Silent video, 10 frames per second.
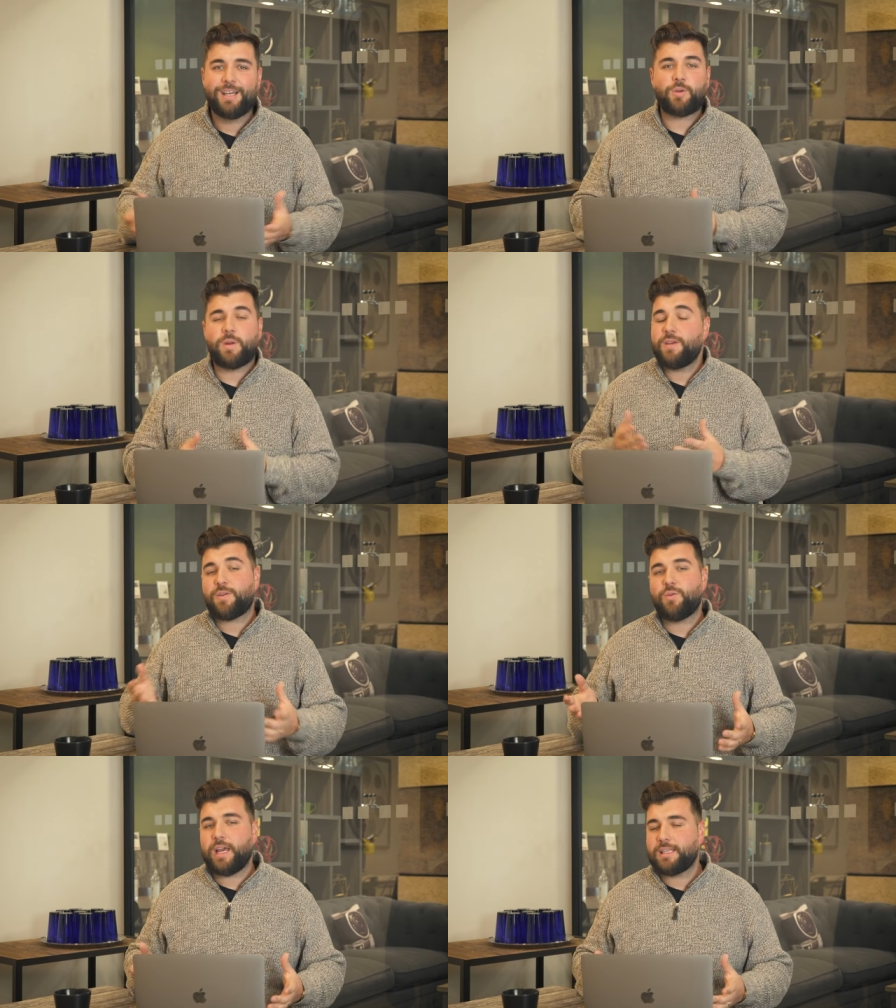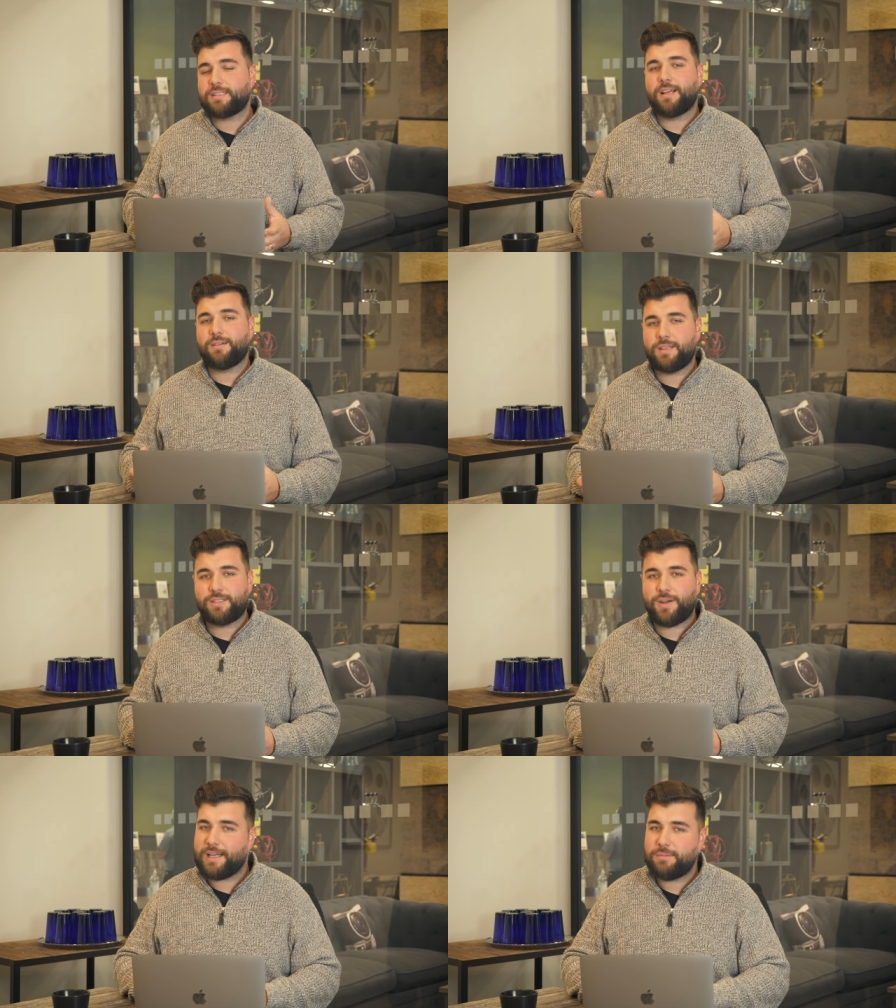So either way, seller
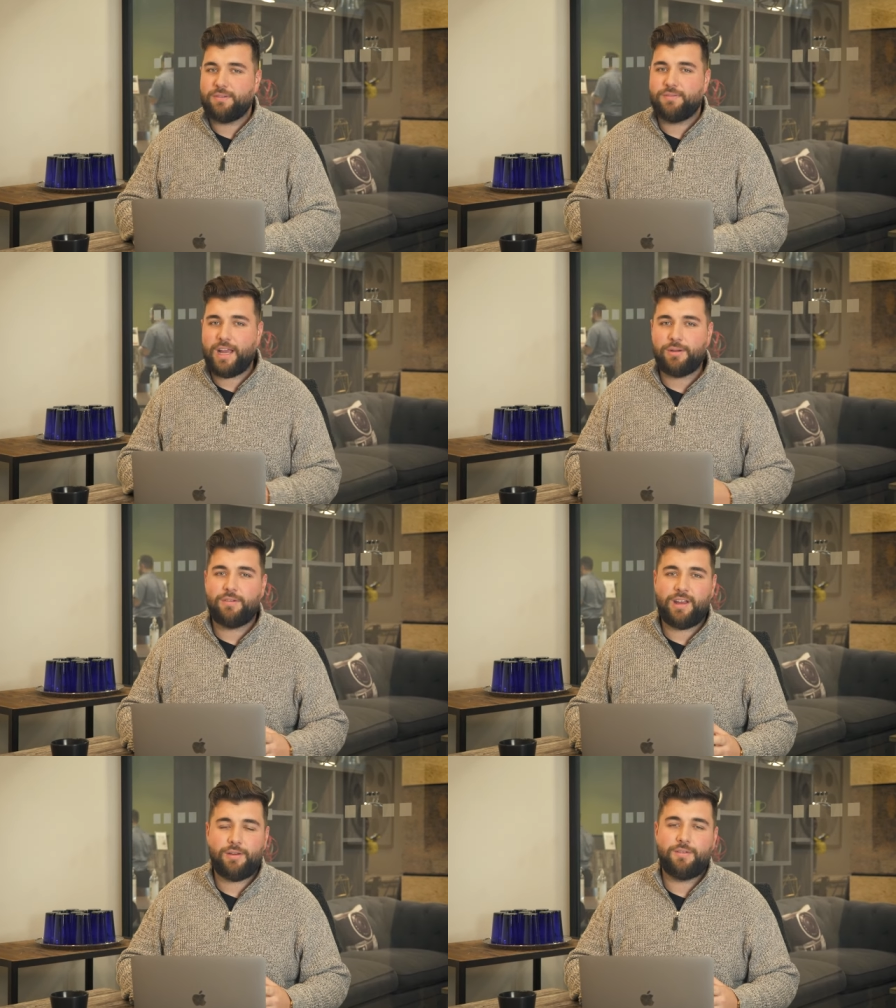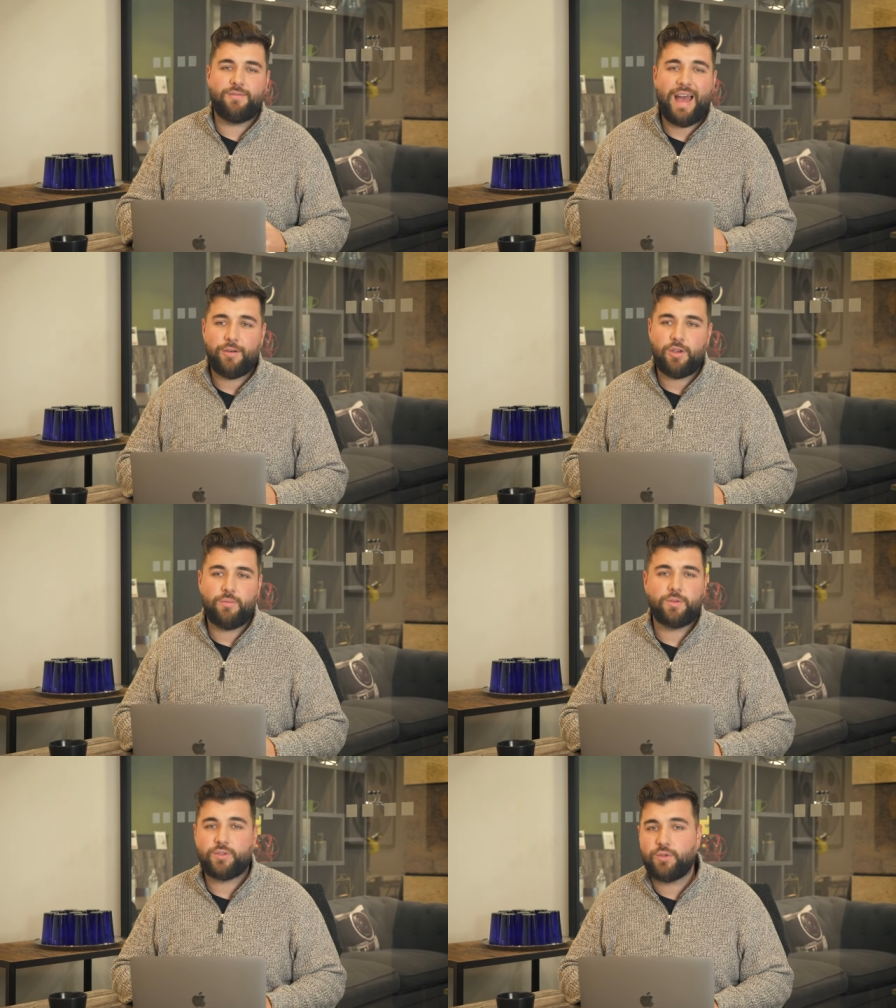leads are gonna be very, very
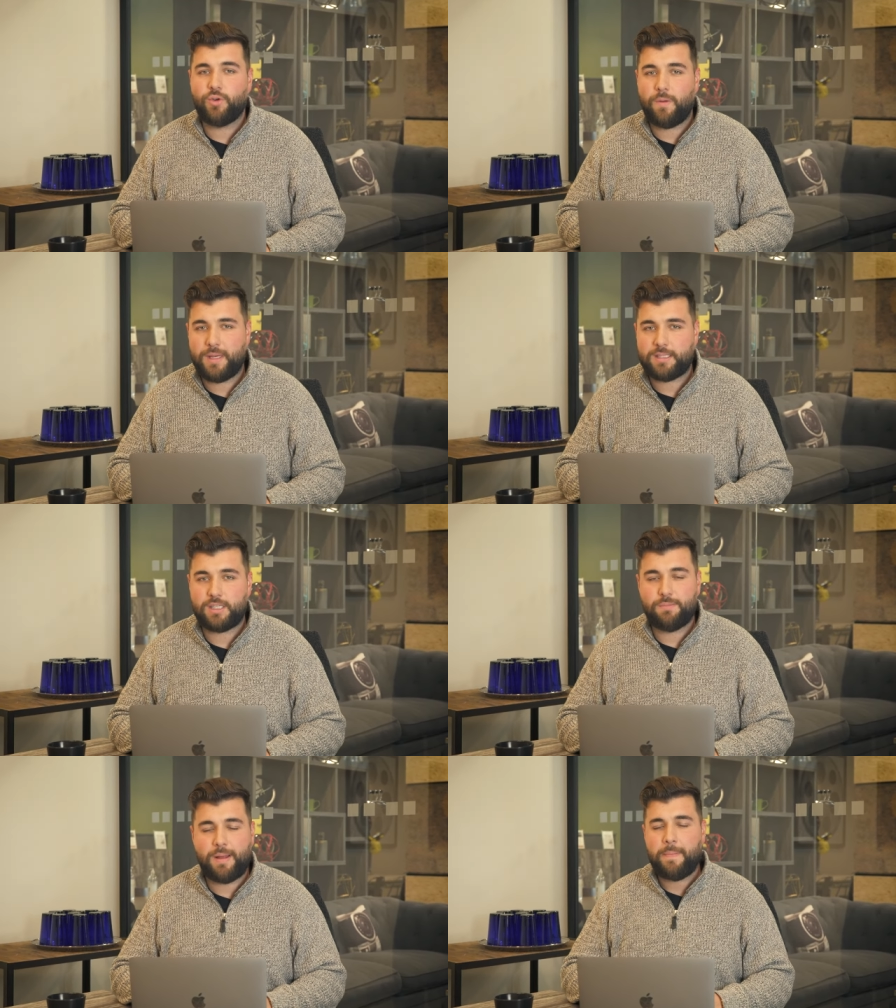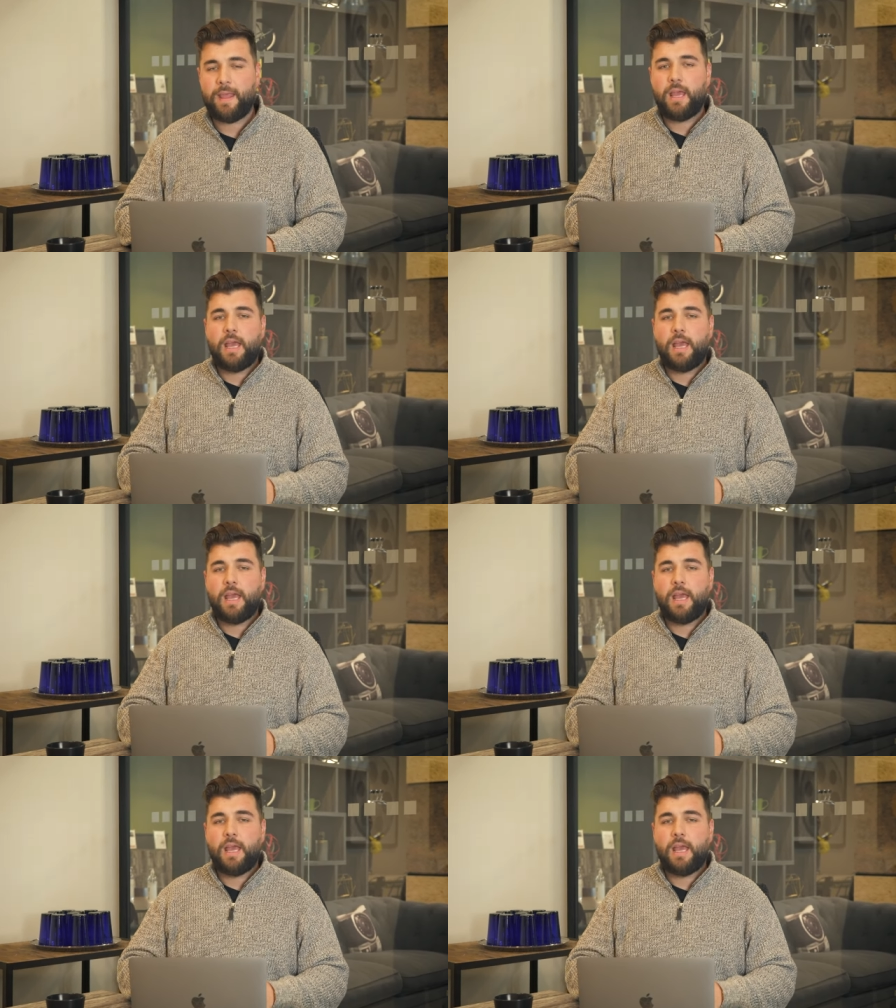valuable to your business. But